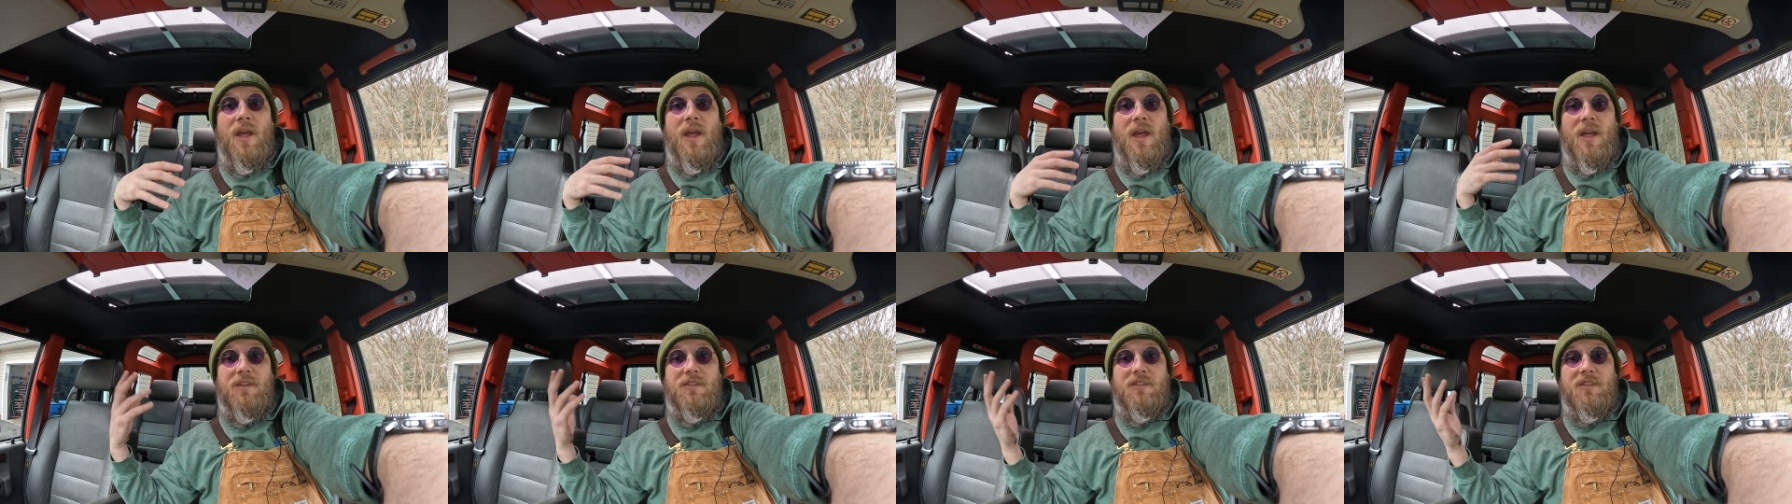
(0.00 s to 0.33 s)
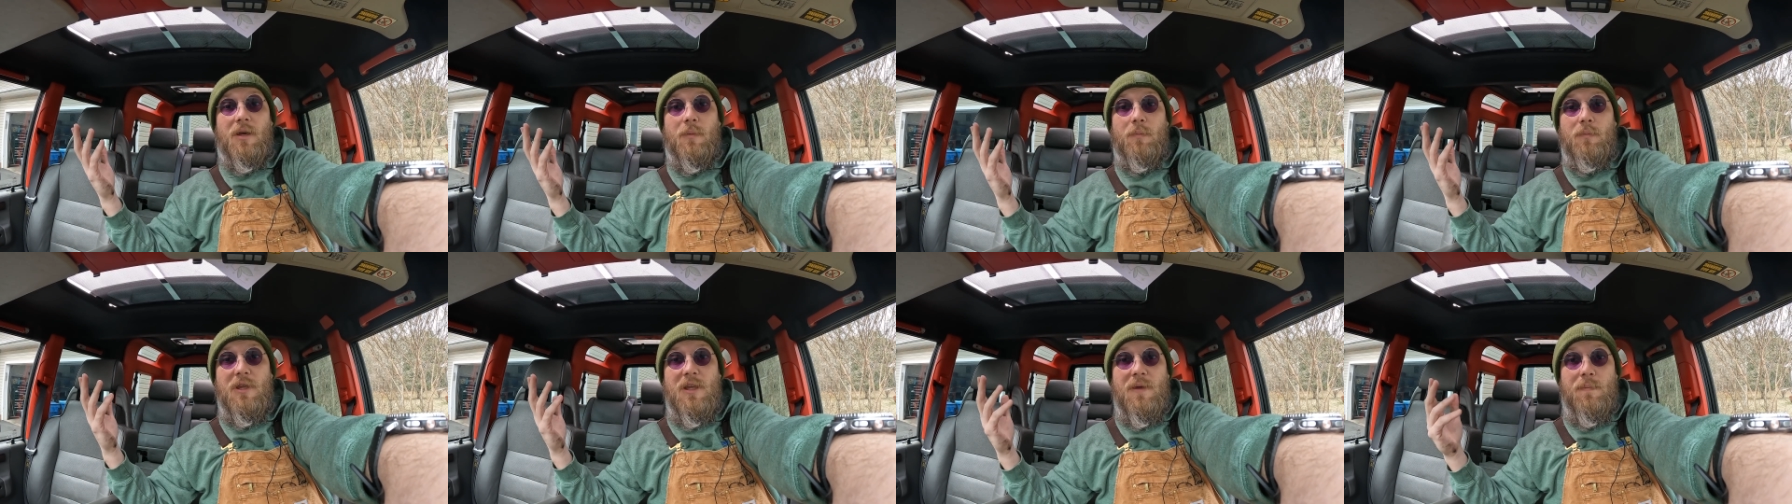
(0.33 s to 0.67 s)
and
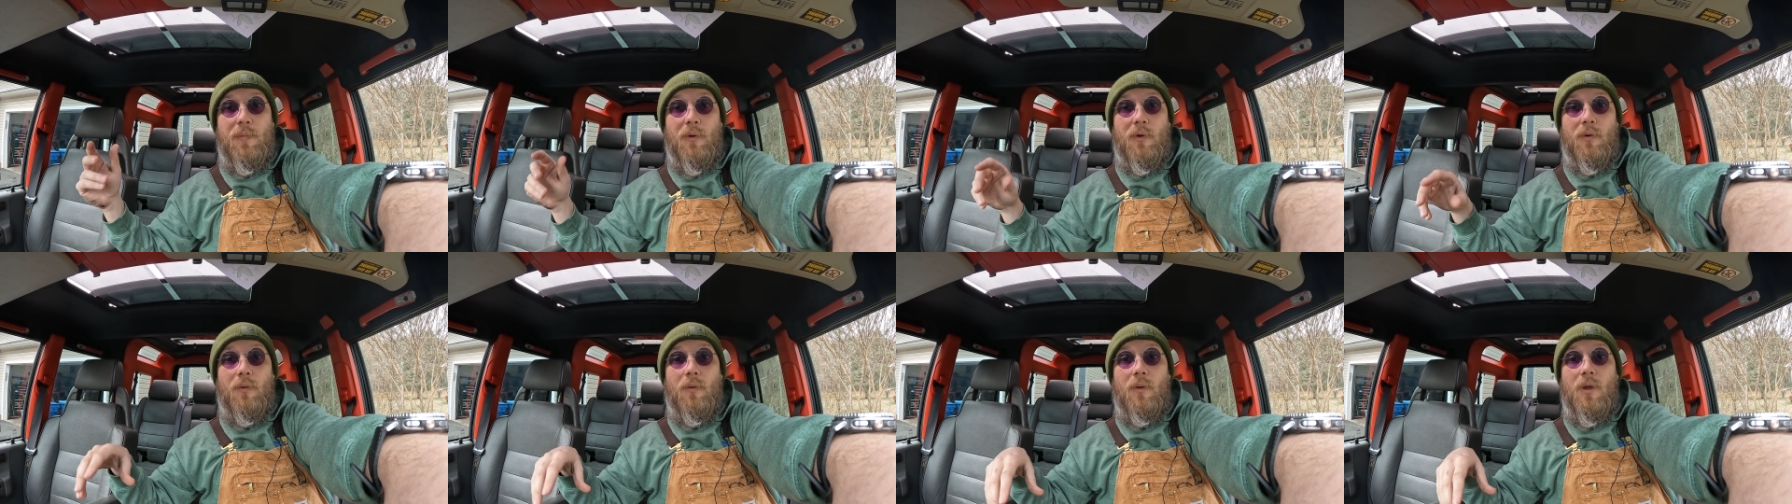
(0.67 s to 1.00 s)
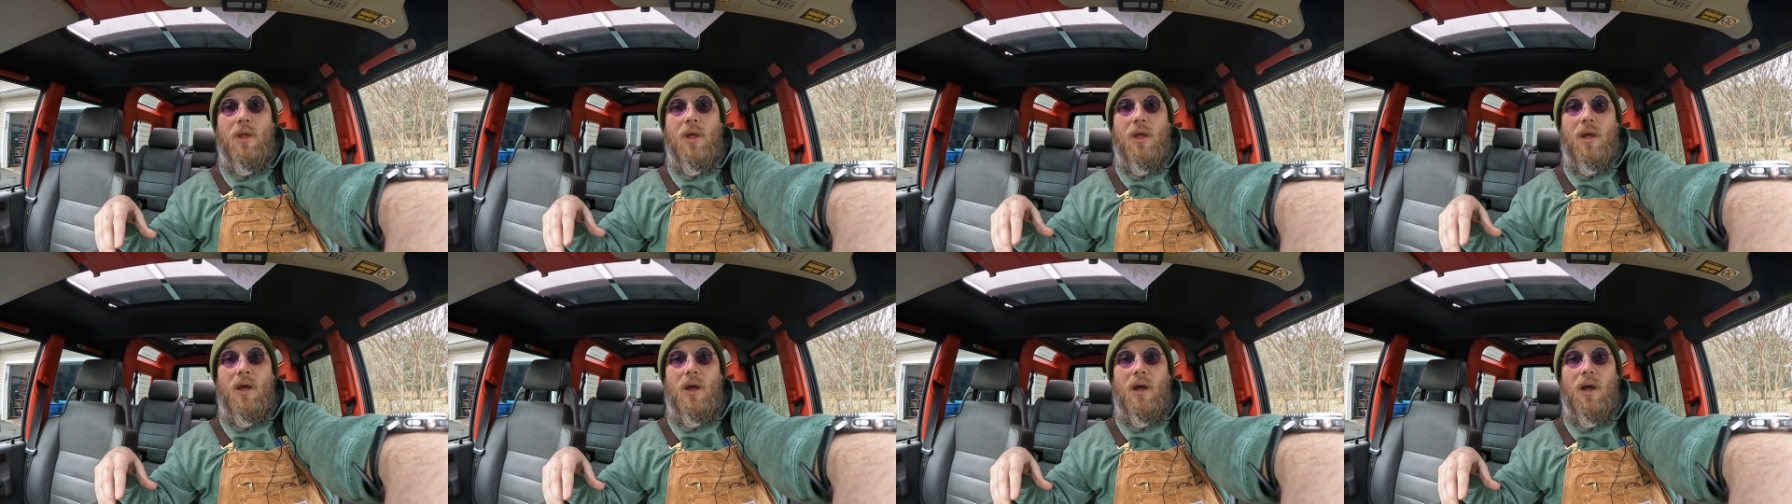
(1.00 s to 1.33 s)
some people
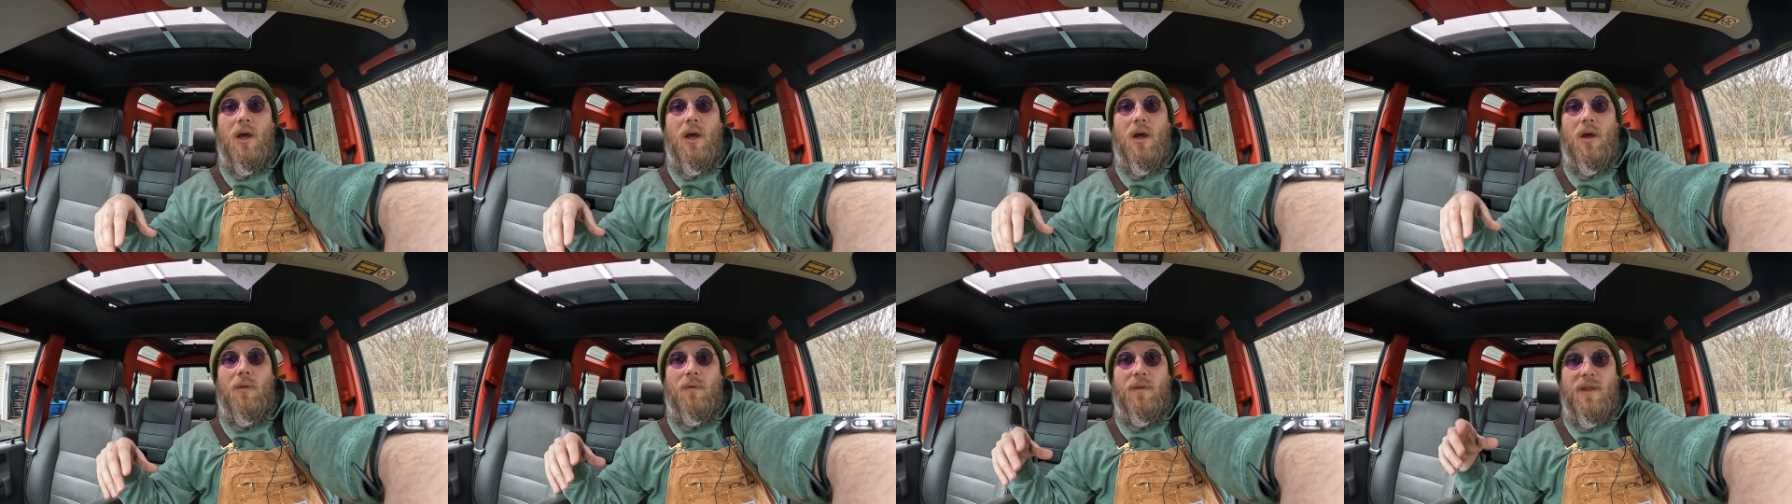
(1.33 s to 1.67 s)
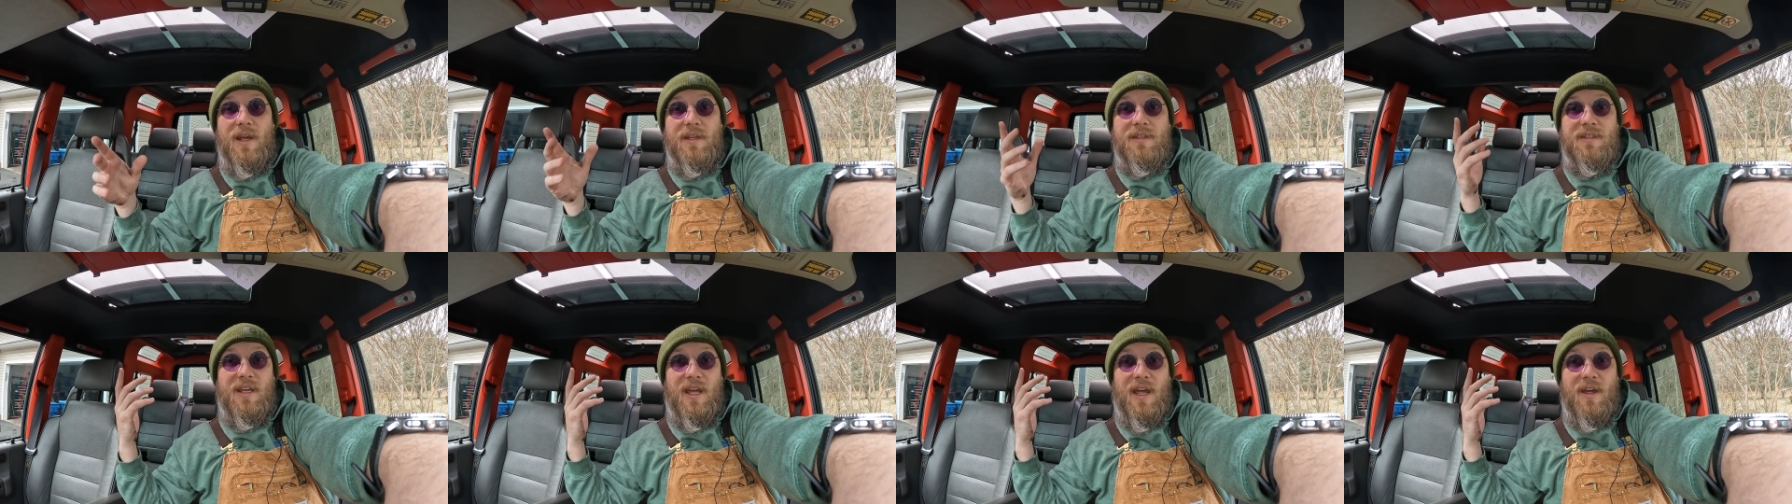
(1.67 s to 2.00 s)

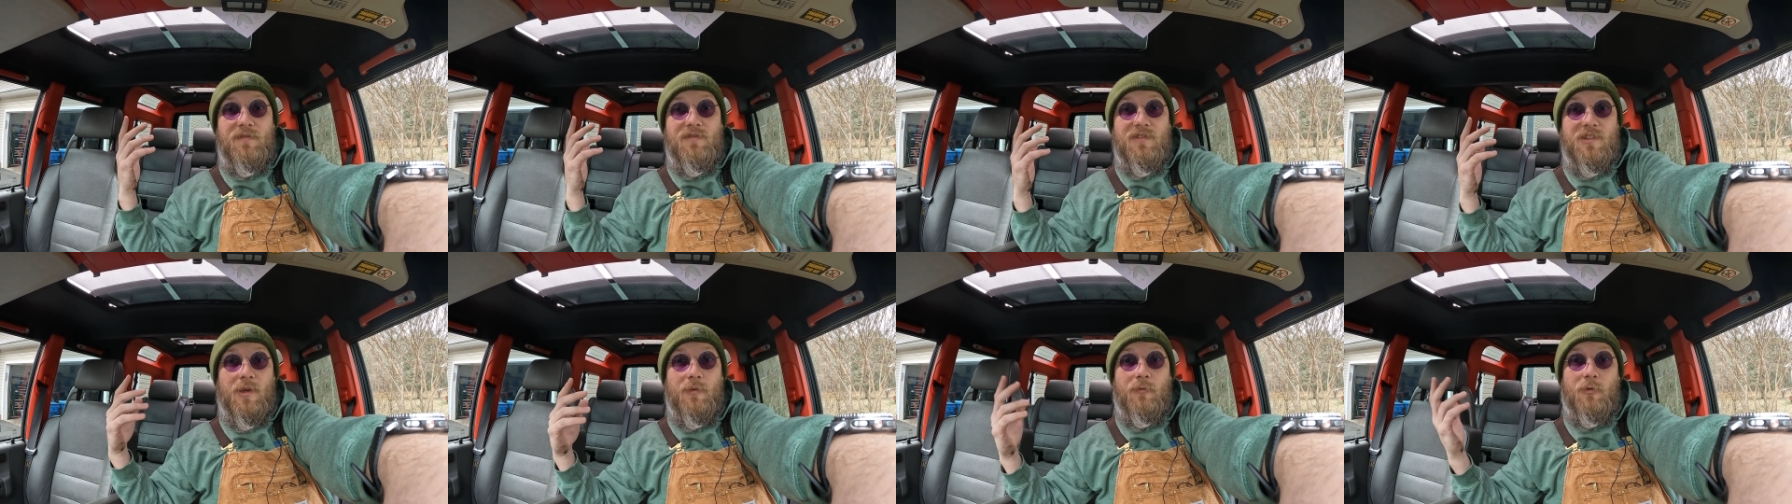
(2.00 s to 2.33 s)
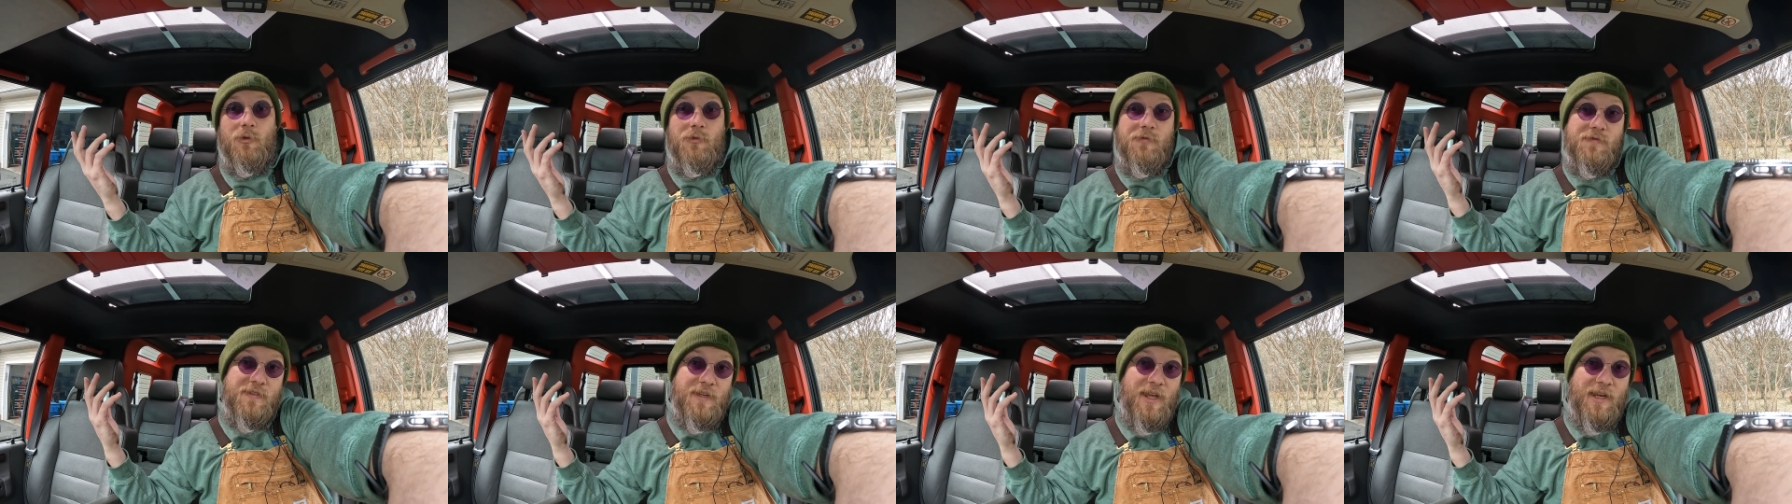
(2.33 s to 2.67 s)
like to have
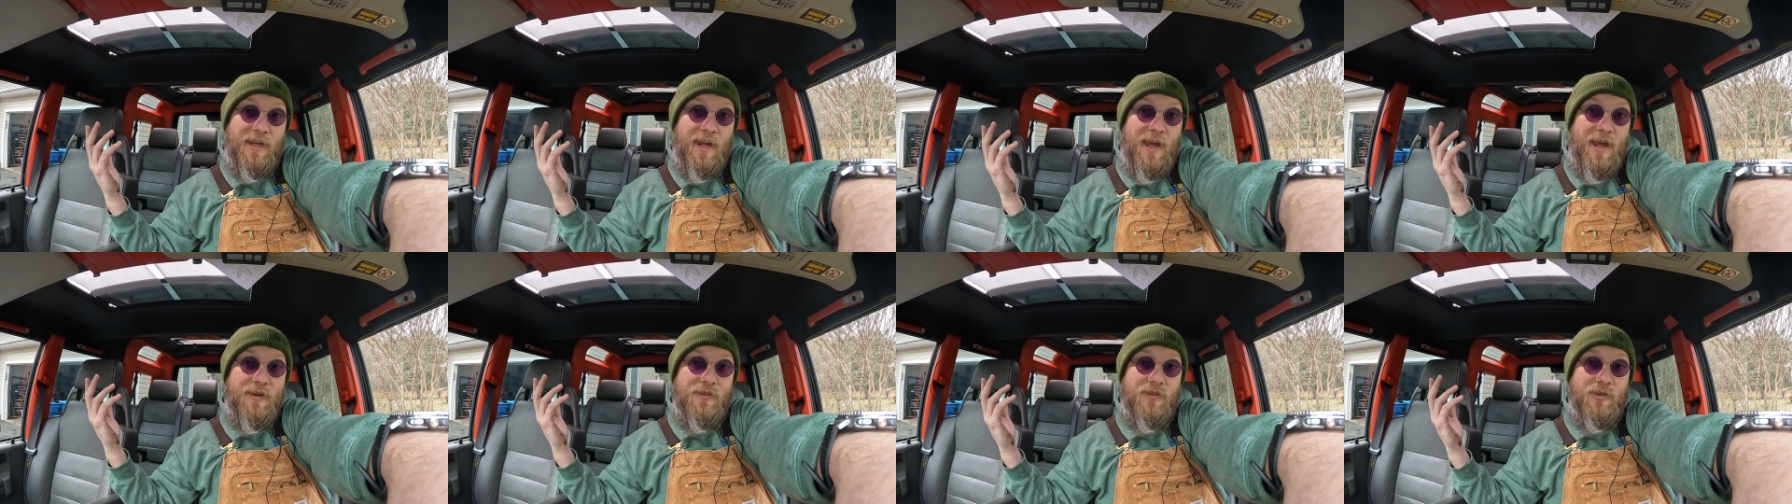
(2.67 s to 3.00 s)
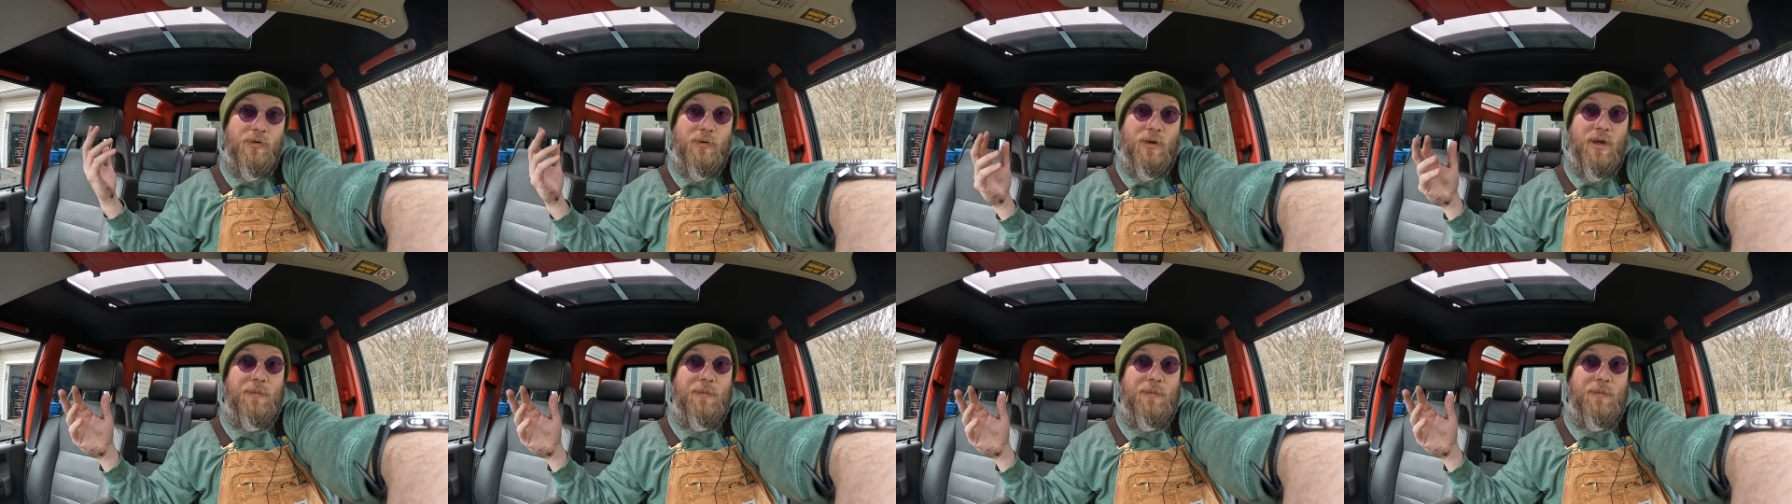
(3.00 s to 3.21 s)
sunroofs like I do.